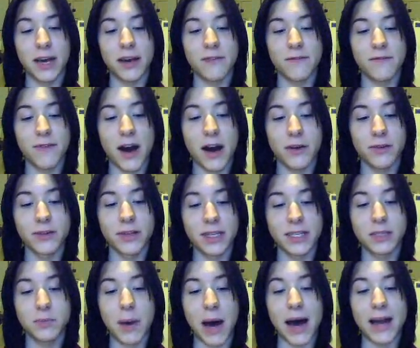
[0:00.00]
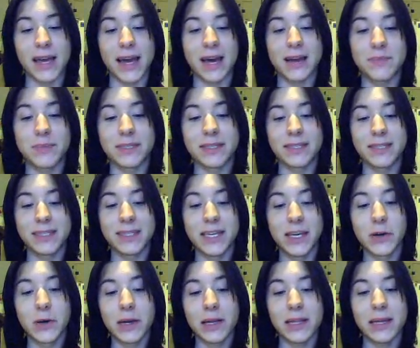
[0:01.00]
and found his body had been
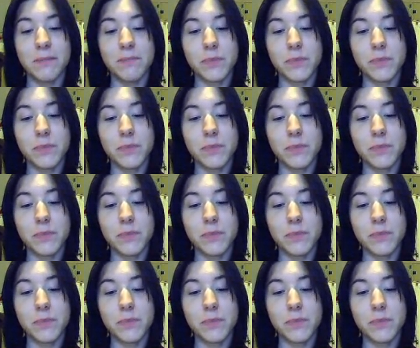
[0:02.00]
secretly